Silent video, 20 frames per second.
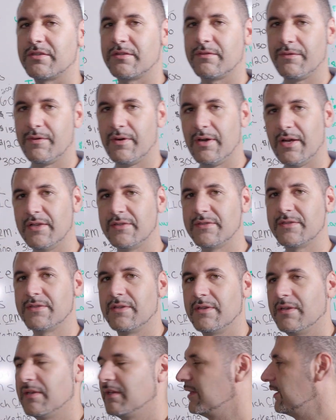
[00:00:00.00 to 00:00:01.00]
for us,
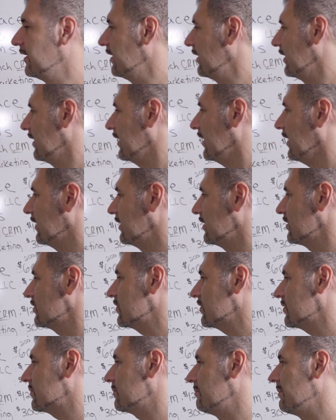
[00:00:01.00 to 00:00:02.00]
and it
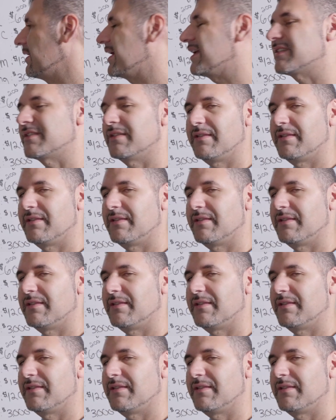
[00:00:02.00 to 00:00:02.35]
just makes